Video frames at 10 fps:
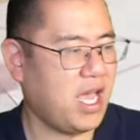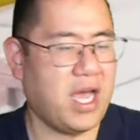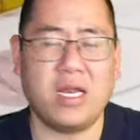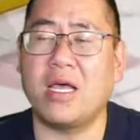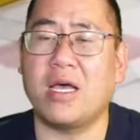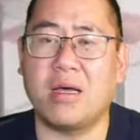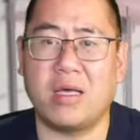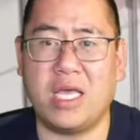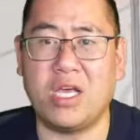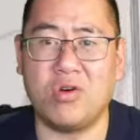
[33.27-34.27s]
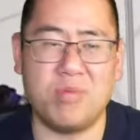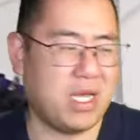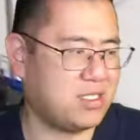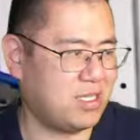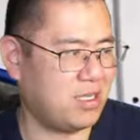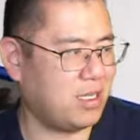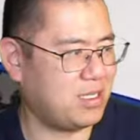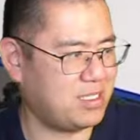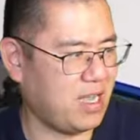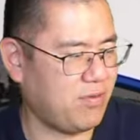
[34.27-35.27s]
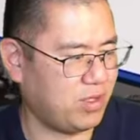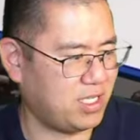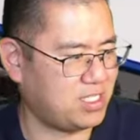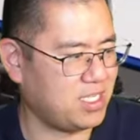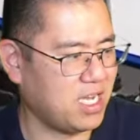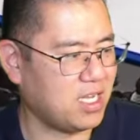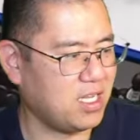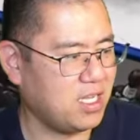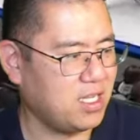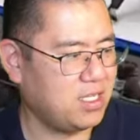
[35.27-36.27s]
and Ingram makes the save with his stick.